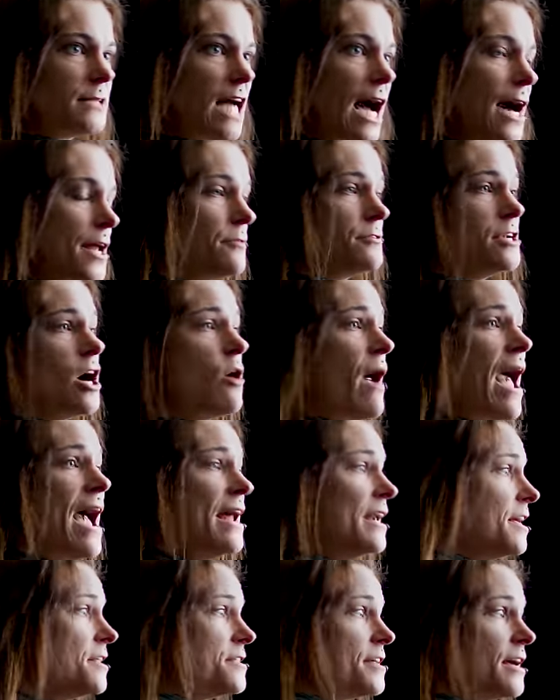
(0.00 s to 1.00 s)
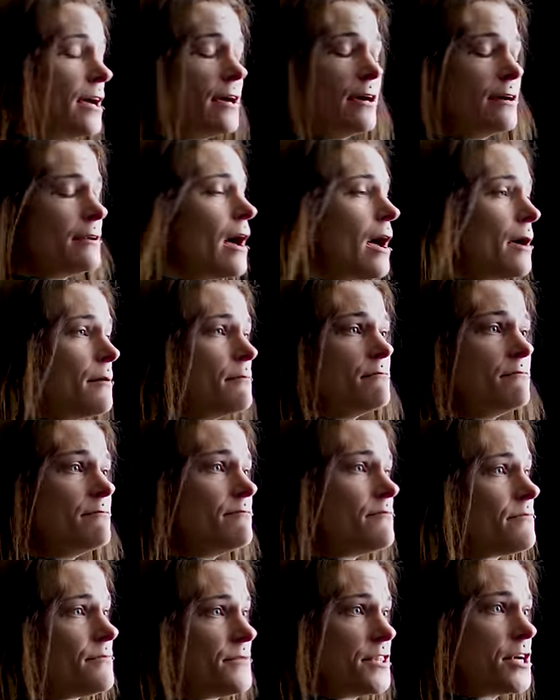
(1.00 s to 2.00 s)
I don't know anything, and I'm
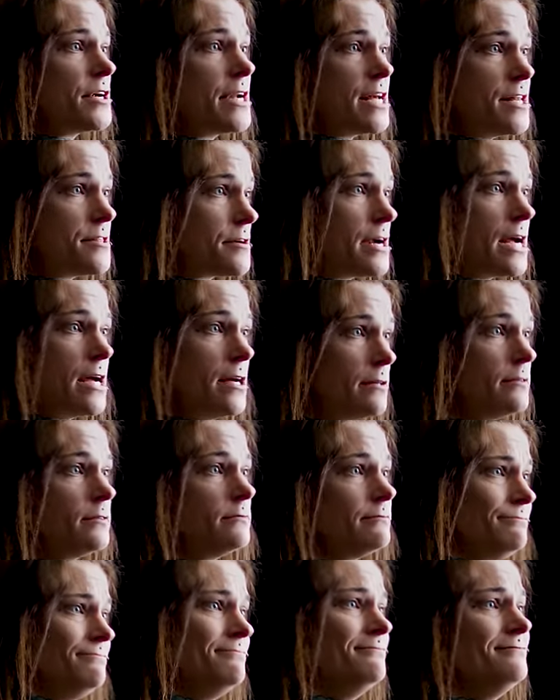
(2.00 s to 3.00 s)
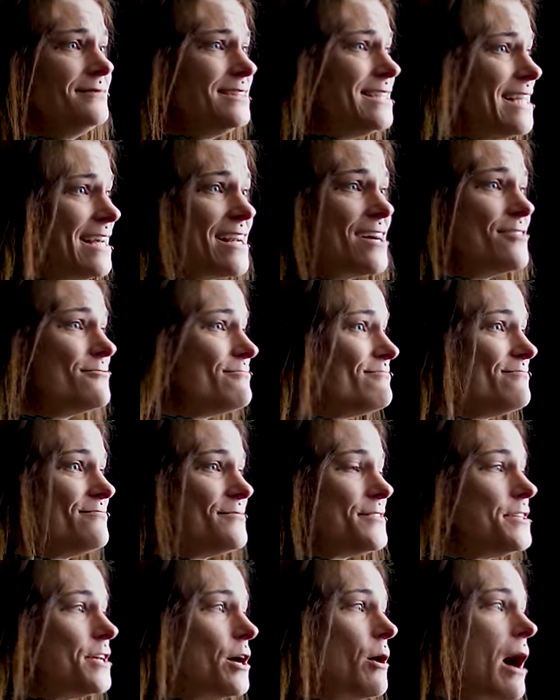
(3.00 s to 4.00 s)
33, you know?
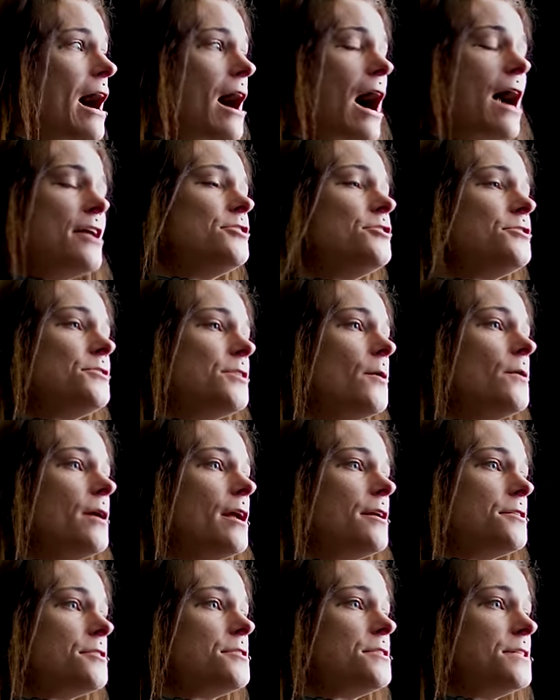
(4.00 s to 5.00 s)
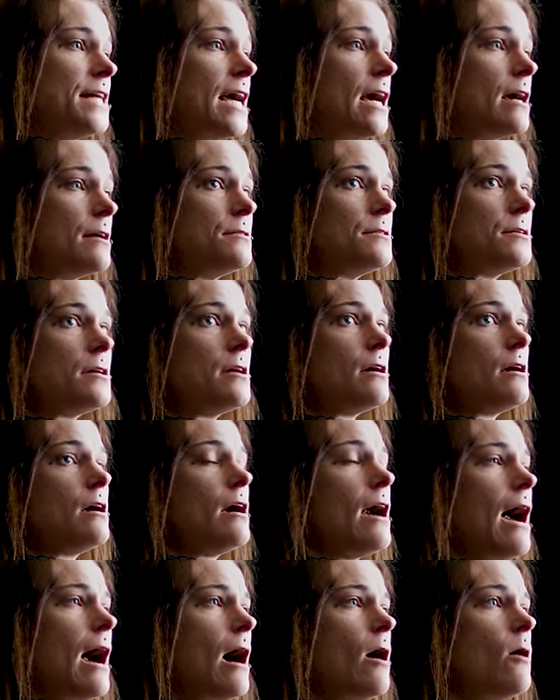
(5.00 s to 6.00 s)
So I just don't understand
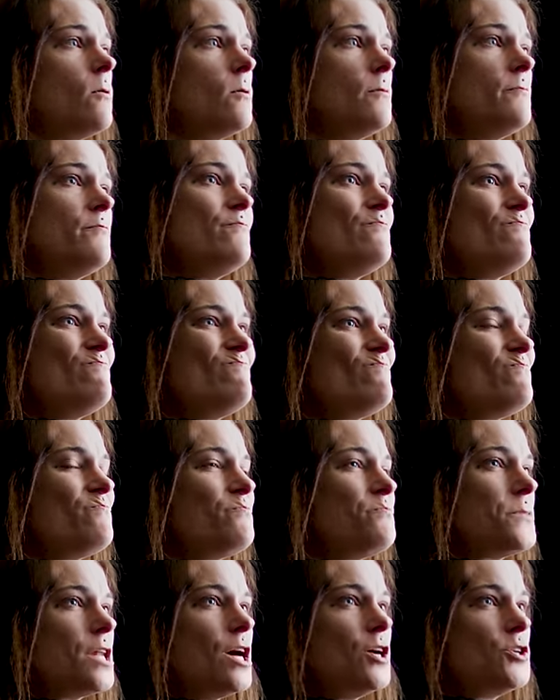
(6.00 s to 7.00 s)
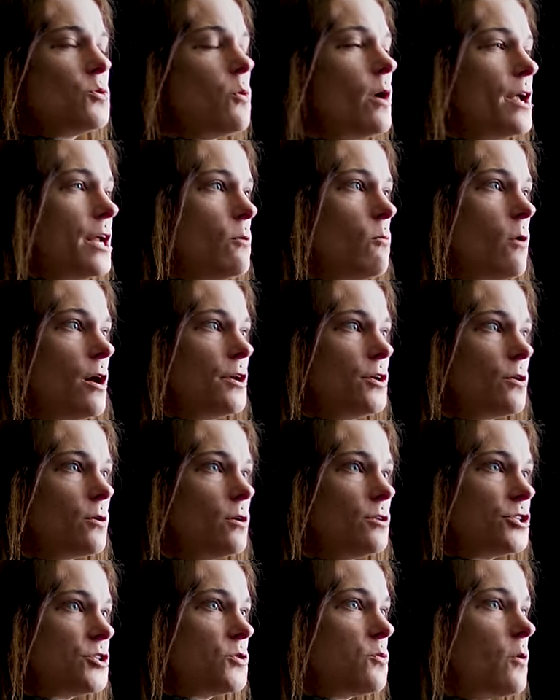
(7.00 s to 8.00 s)
how 21-year-olds,